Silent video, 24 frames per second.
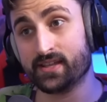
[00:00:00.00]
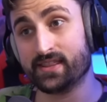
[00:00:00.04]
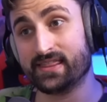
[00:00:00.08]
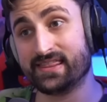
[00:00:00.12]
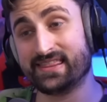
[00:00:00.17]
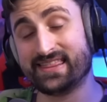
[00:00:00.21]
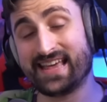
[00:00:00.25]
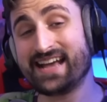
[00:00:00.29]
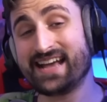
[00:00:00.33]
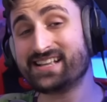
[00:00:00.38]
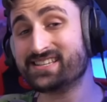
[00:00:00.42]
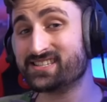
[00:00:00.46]

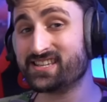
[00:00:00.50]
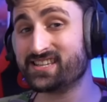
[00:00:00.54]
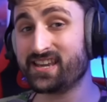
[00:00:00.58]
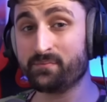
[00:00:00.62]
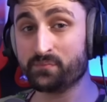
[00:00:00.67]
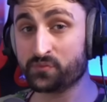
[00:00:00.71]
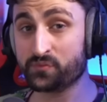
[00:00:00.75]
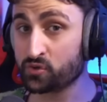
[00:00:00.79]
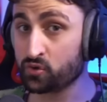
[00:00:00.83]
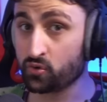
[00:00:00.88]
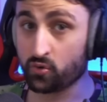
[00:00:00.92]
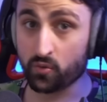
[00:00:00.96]
that same
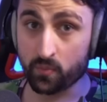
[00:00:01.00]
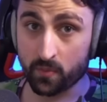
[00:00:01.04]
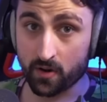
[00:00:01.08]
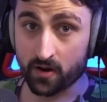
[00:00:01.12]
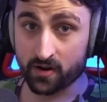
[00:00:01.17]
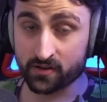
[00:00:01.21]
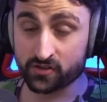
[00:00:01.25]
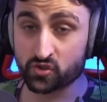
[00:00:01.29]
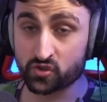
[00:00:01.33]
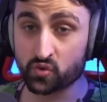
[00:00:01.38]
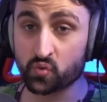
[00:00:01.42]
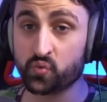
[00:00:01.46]

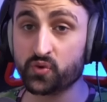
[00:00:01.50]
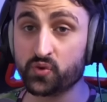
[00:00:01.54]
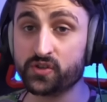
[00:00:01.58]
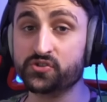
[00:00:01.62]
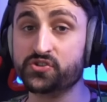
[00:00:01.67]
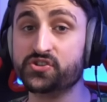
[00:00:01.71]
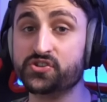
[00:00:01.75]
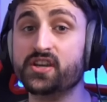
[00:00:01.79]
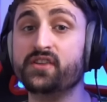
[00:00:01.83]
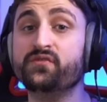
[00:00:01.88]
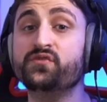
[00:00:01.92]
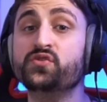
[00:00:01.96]
toolbox will
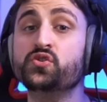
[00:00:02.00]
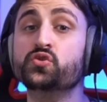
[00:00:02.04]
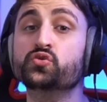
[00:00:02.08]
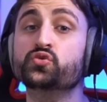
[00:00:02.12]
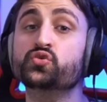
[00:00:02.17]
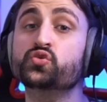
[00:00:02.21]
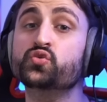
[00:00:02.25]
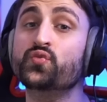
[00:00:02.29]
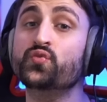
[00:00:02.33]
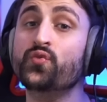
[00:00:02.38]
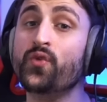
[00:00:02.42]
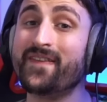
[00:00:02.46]
save you
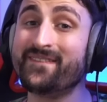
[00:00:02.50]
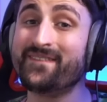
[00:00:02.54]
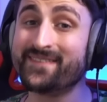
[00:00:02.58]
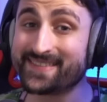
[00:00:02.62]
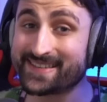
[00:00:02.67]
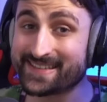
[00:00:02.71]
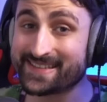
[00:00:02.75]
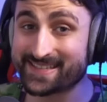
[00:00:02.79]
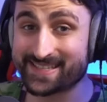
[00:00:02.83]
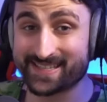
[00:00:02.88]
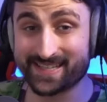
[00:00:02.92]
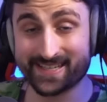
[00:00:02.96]

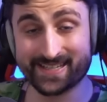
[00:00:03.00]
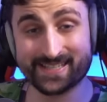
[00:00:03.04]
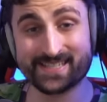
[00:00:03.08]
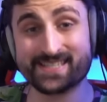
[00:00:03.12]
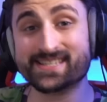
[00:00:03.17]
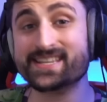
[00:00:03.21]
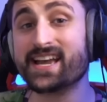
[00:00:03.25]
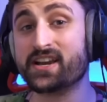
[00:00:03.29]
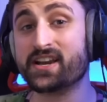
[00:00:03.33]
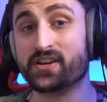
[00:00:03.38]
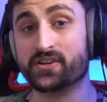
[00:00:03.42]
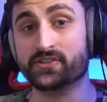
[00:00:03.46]
26
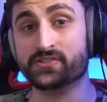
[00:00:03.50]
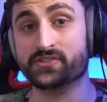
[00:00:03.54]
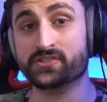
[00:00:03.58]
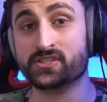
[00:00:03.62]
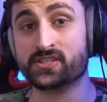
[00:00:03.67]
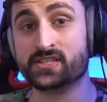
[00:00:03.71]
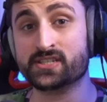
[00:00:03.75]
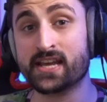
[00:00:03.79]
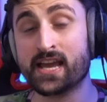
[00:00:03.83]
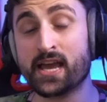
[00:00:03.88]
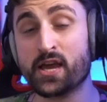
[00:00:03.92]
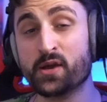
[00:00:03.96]

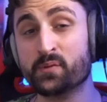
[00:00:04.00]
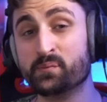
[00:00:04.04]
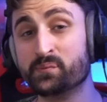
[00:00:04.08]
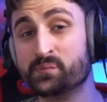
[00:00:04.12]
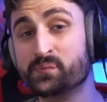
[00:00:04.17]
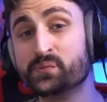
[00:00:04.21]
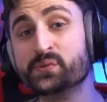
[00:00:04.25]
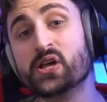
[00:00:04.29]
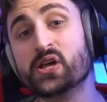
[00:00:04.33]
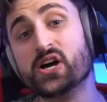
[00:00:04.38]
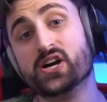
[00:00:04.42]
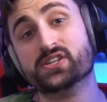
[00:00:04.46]
seconds,
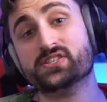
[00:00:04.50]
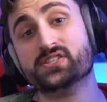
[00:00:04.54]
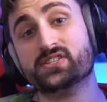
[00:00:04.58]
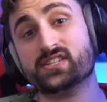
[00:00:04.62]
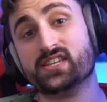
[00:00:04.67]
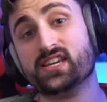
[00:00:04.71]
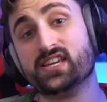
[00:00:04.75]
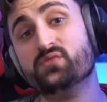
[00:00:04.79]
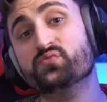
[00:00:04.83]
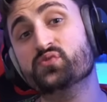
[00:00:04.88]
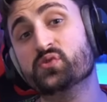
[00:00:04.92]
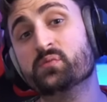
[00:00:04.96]
plus
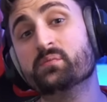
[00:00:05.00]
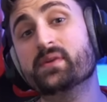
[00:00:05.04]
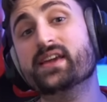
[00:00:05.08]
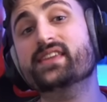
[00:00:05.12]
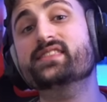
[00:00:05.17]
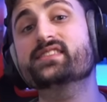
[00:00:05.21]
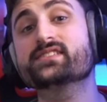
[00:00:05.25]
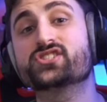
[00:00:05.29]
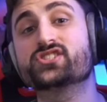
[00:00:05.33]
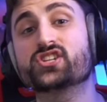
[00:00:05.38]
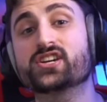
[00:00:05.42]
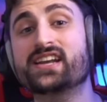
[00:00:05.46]
it will make
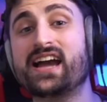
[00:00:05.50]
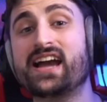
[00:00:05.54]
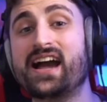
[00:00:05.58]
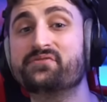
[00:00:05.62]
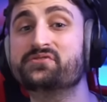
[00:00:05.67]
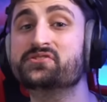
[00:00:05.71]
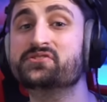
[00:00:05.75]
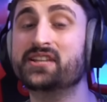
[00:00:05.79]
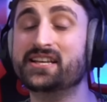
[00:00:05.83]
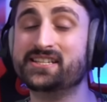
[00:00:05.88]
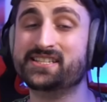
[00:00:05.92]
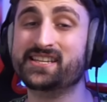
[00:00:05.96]
the gen have
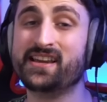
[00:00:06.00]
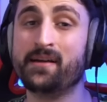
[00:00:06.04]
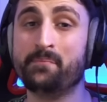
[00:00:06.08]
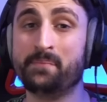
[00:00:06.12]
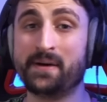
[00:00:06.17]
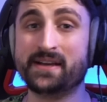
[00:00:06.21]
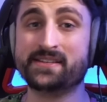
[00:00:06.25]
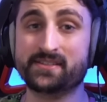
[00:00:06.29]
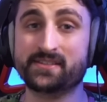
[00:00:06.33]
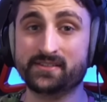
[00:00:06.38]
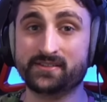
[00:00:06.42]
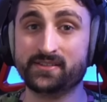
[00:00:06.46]
less
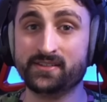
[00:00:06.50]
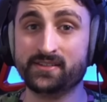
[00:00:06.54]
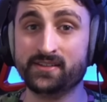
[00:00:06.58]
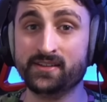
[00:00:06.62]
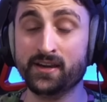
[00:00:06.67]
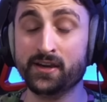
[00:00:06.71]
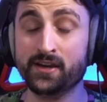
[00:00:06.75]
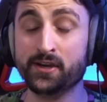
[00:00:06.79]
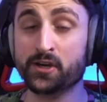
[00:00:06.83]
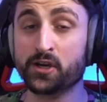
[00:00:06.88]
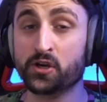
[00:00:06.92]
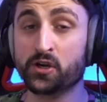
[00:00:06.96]
capacity,
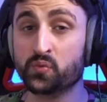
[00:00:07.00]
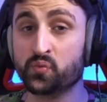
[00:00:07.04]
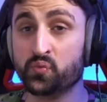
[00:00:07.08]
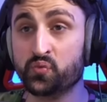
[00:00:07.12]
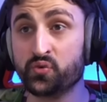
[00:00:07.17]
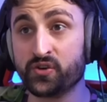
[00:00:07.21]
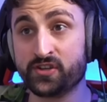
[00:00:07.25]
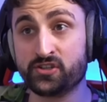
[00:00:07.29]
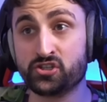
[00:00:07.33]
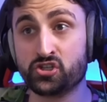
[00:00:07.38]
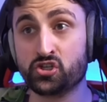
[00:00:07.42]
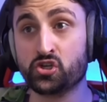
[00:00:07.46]

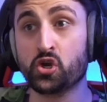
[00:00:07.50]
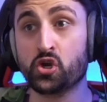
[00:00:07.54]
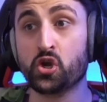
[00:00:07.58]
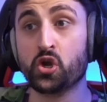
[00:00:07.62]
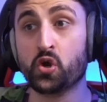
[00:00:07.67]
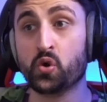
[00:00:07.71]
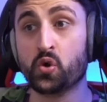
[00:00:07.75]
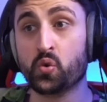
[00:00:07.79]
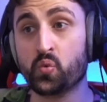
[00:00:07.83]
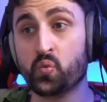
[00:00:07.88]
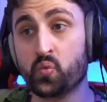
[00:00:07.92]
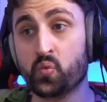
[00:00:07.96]
which
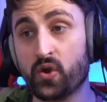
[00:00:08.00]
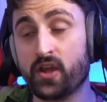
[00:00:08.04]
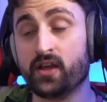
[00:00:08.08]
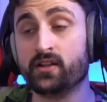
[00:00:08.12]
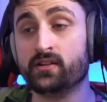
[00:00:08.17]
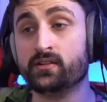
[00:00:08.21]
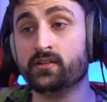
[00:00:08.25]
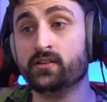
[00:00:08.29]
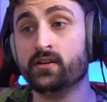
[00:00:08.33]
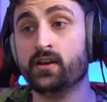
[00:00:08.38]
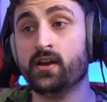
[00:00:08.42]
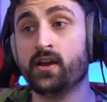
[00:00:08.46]

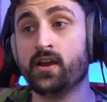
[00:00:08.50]
will